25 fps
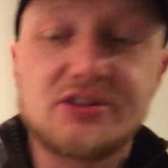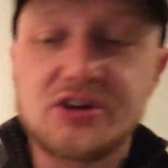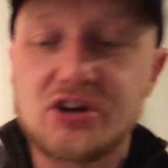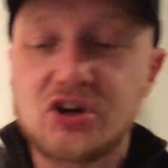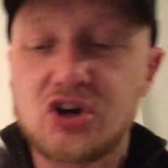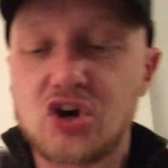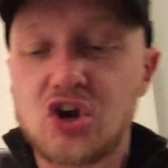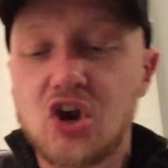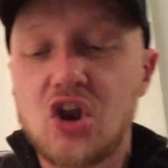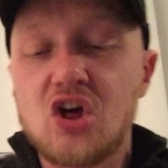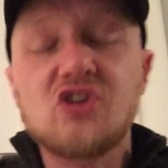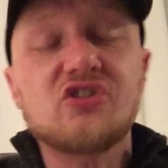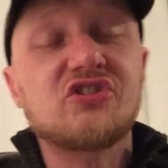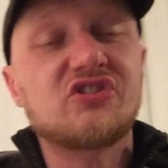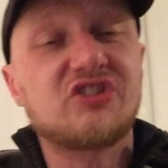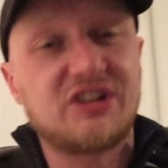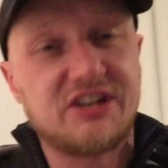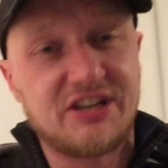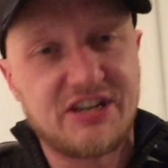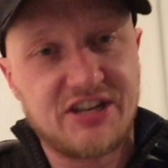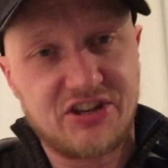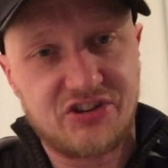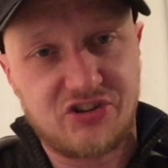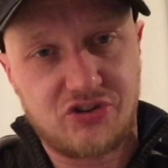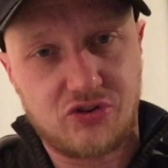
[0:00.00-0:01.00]

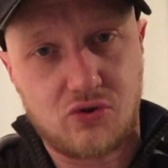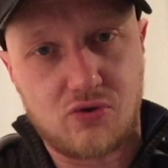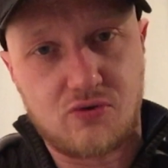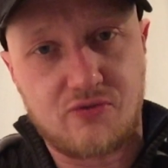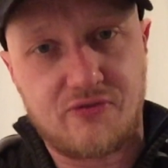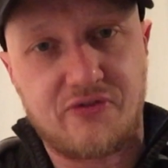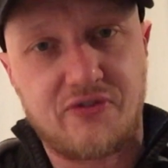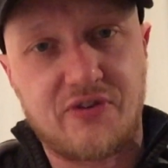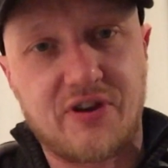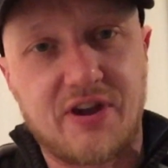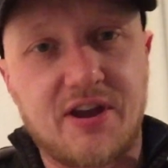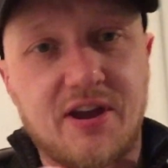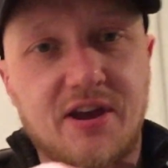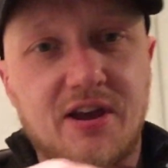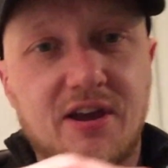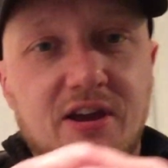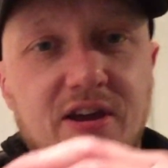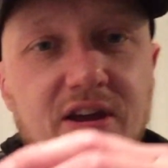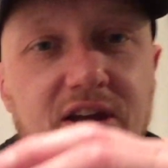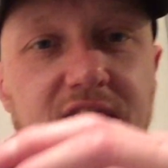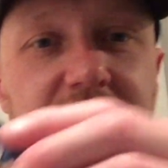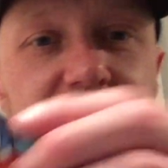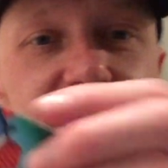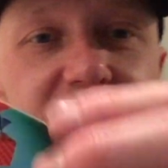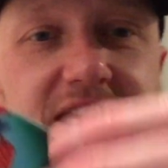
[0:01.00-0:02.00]
glossiness of
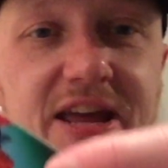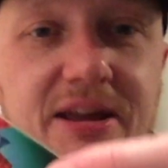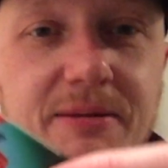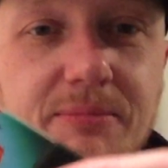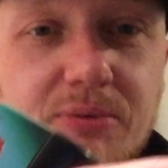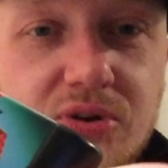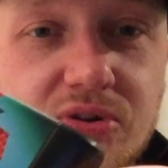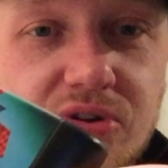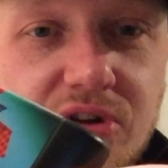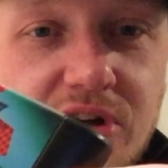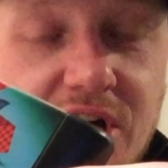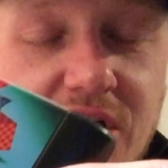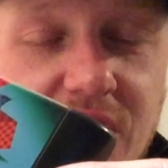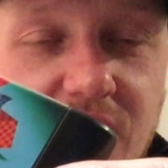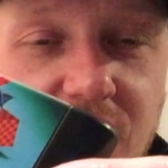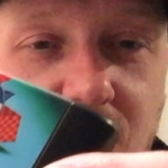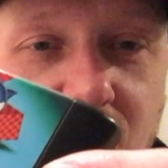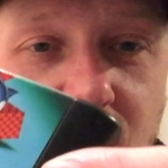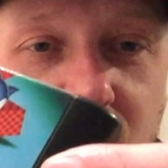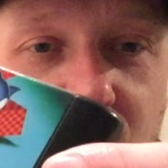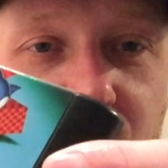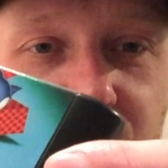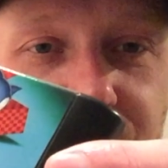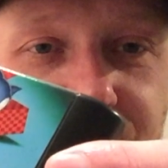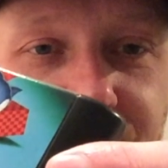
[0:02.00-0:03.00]
label
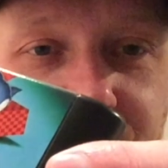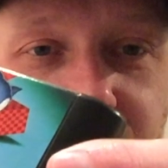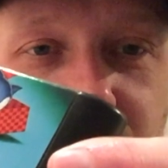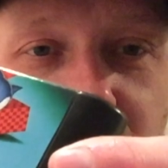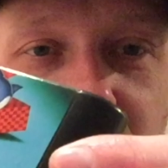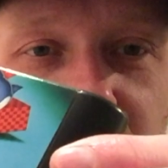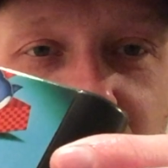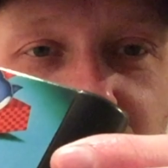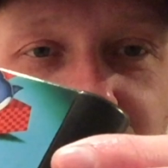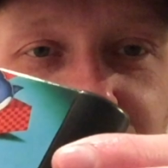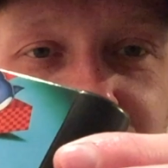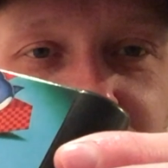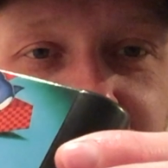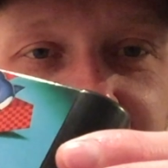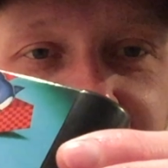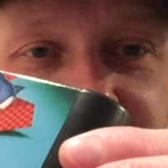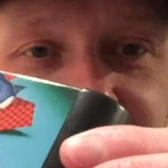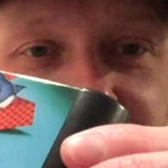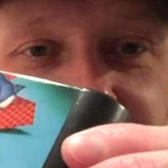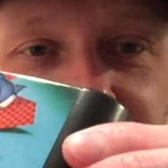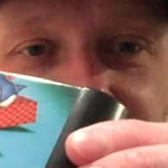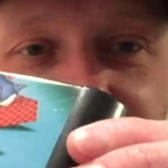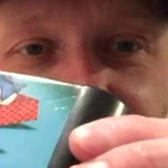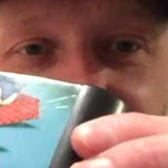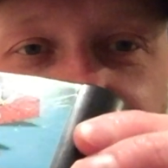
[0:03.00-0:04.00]
of the cartridge.
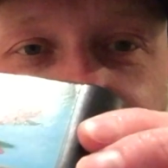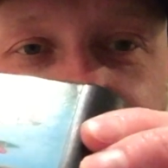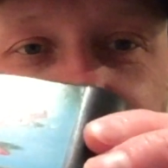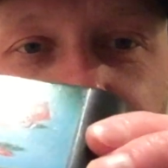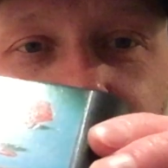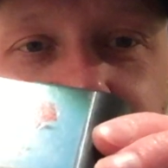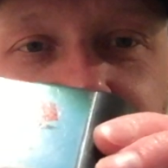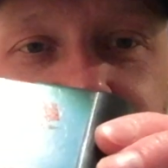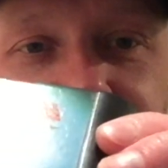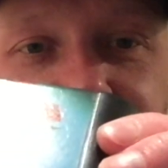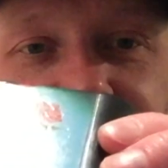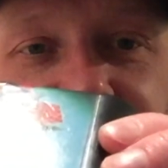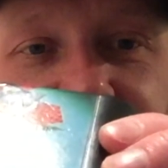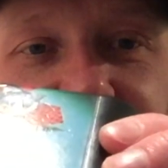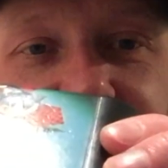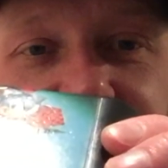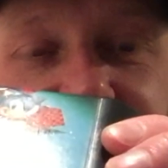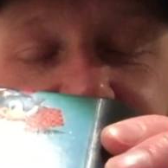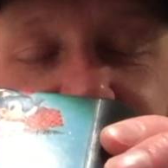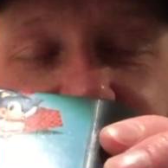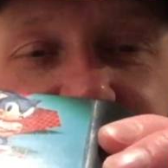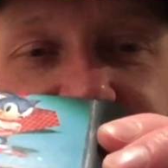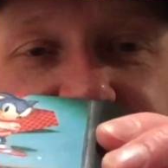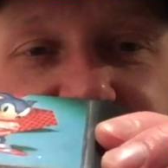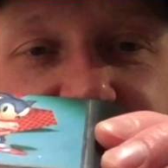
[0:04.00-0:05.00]
You can
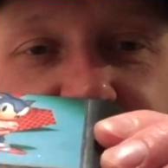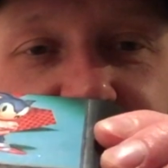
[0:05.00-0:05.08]
see it's